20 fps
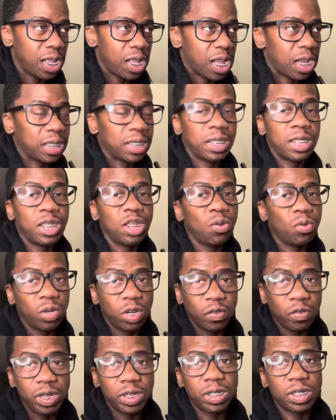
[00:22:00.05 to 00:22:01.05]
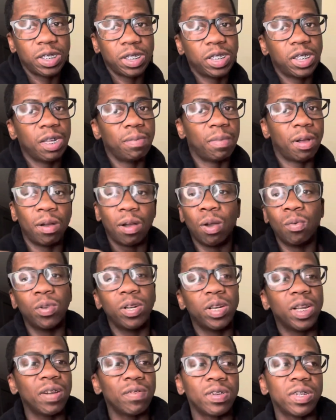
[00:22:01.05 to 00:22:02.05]
I see you in a relationship. I would
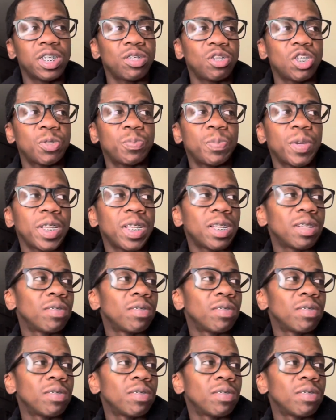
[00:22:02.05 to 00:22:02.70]
never disrespect a